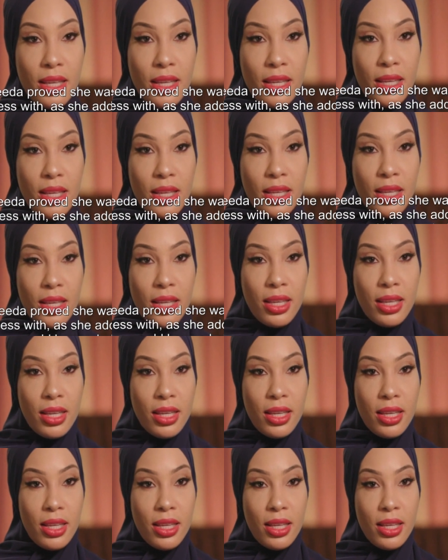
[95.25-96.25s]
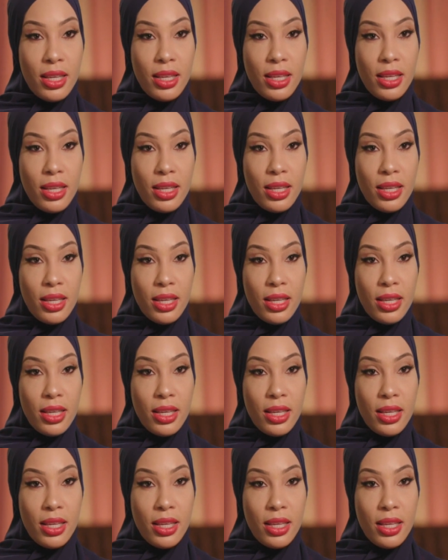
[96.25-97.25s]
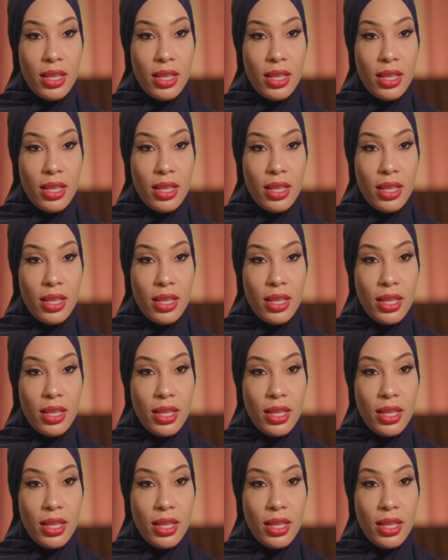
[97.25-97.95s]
No one is speaking in this clip.